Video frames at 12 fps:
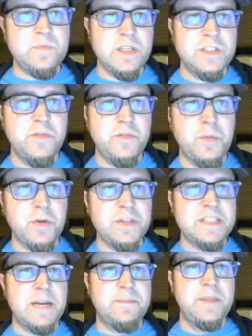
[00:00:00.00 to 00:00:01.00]
So if you pull
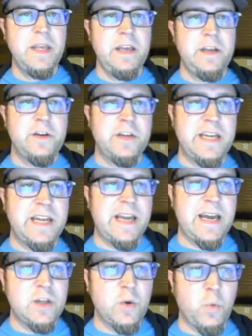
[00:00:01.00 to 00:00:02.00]
this up, you're going to get a
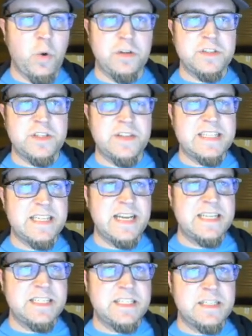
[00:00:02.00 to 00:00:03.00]
hello world. So that's
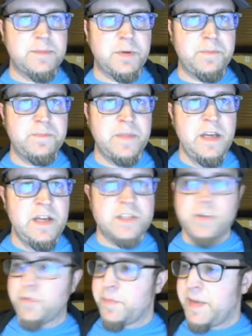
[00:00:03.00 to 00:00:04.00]
nice and simple.
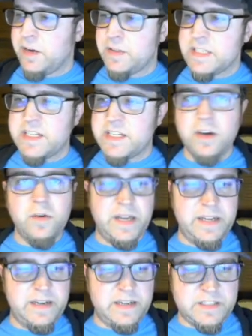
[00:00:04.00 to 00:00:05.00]
So from here, let's go
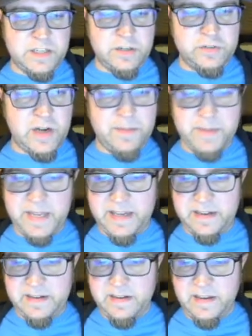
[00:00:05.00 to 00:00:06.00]
and start dropping in